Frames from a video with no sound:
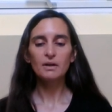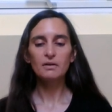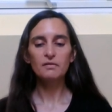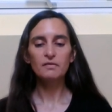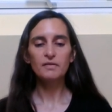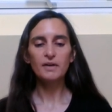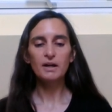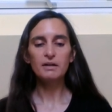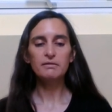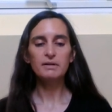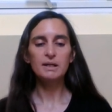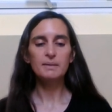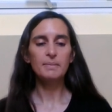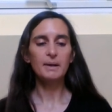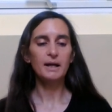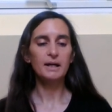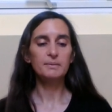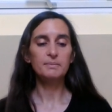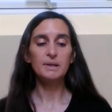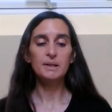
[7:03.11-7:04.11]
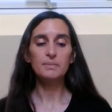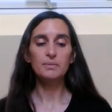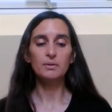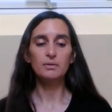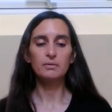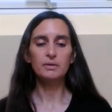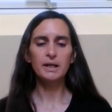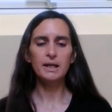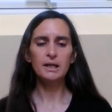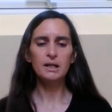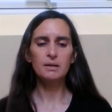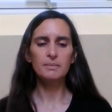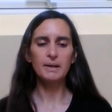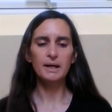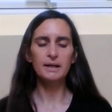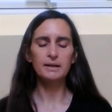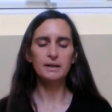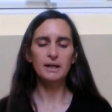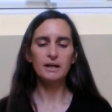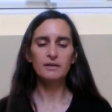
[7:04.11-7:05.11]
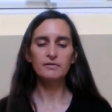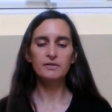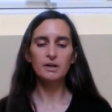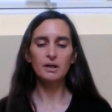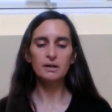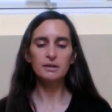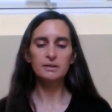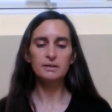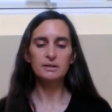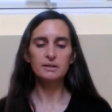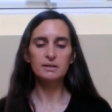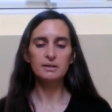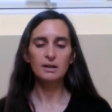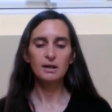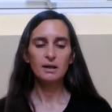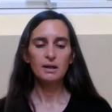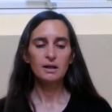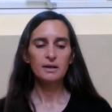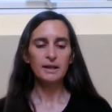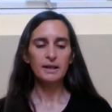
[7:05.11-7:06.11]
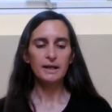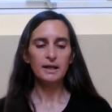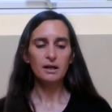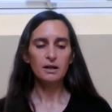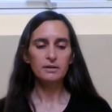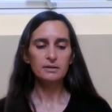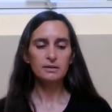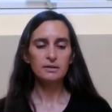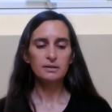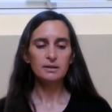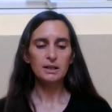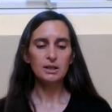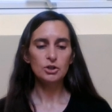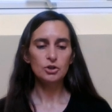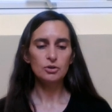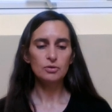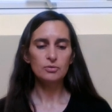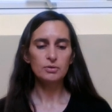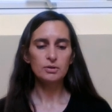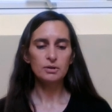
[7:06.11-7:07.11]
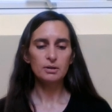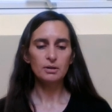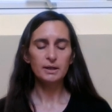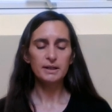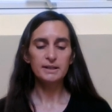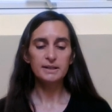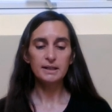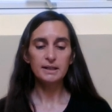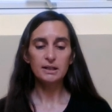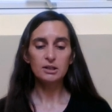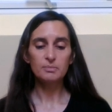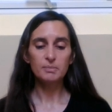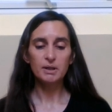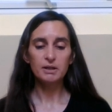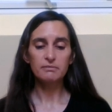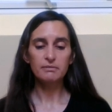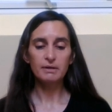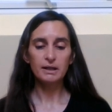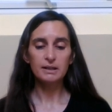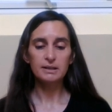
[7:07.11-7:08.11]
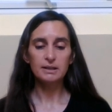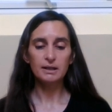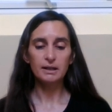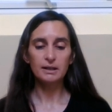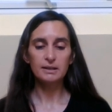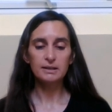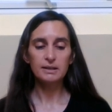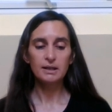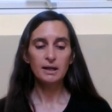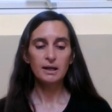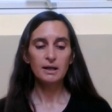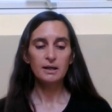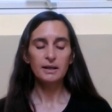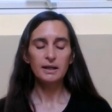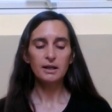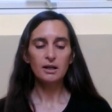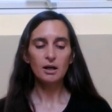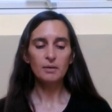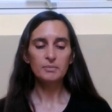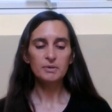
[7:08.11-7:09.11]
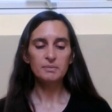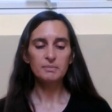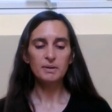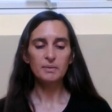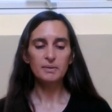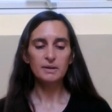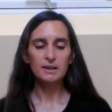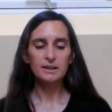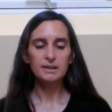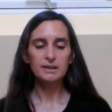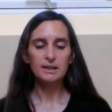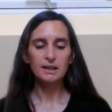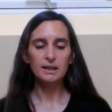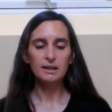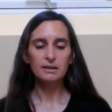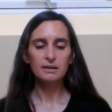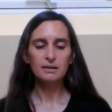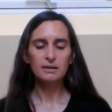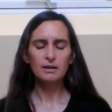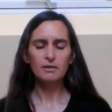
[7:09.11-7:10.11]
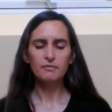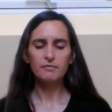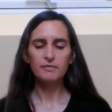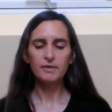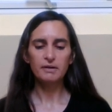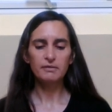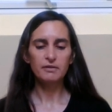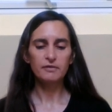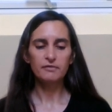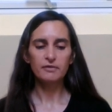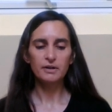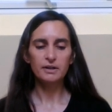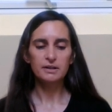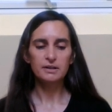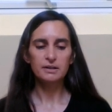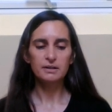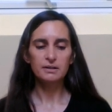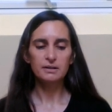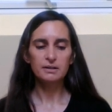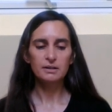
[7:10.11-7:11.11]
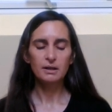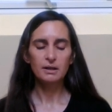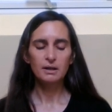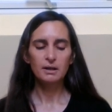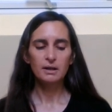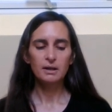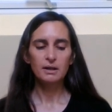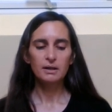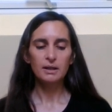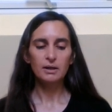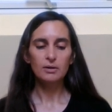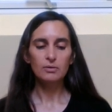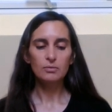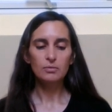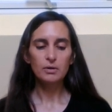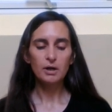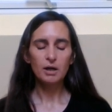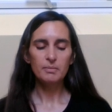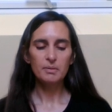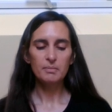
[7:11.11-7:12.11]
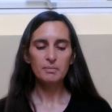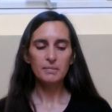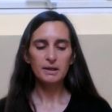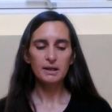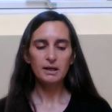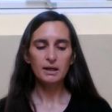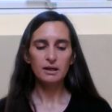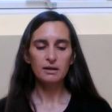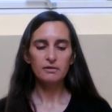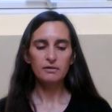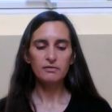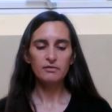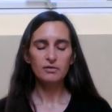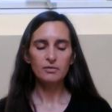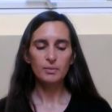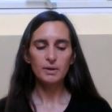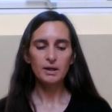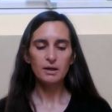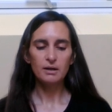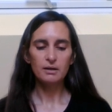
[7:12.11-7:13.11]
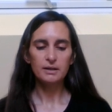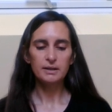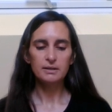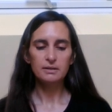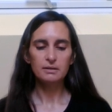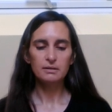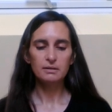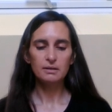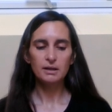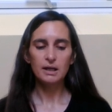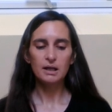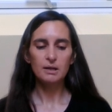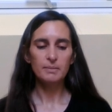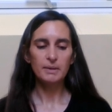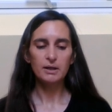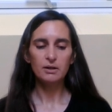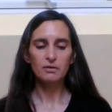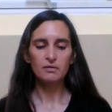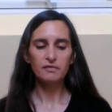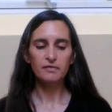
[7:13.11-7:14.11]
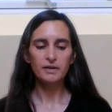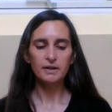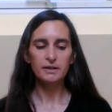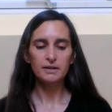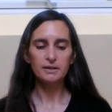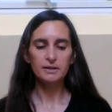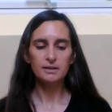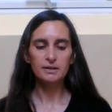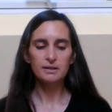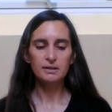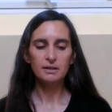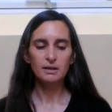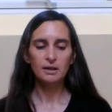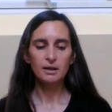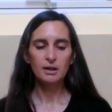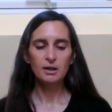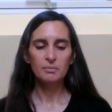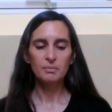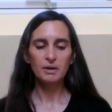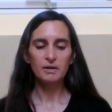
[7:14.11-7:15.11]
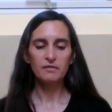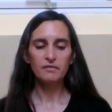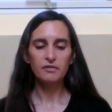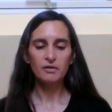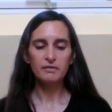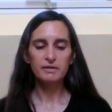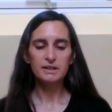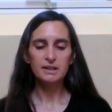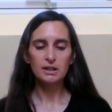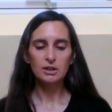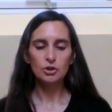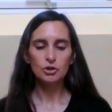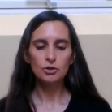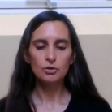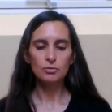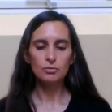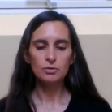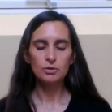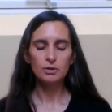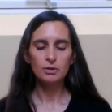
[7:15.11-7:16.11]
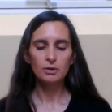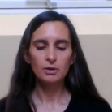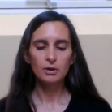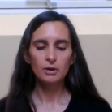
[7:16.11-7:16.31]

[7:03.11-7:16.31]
Very bad people, killer men. They have guns. They hunt. They shoot. I sing to my orangutans. They come to me when I sing. They are very frightened. They all come in my cave. We hide. Killer men not find us. But in forest they shoot.